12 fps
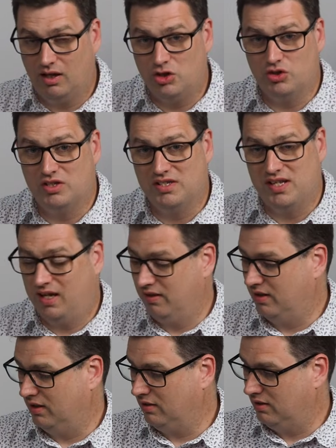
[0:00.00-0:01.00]
I should just
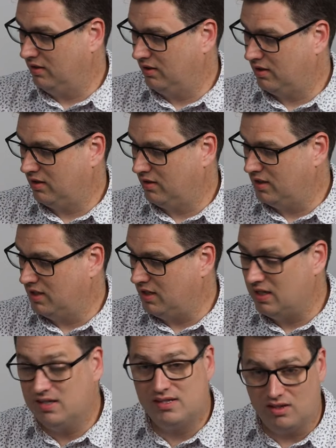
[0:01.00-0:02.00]
add that the
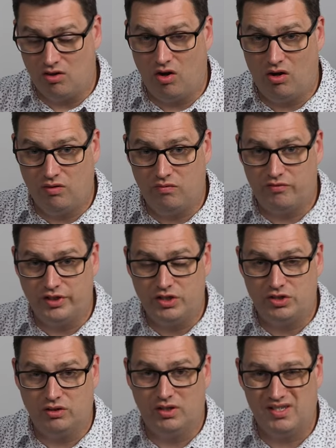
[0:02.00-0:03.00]
instant on
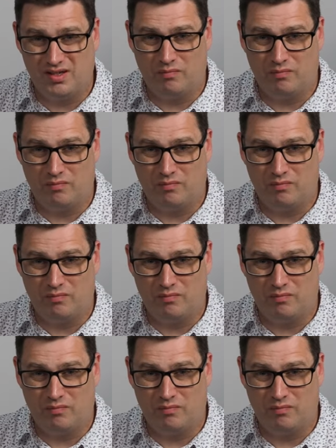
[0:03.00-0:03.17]
feature is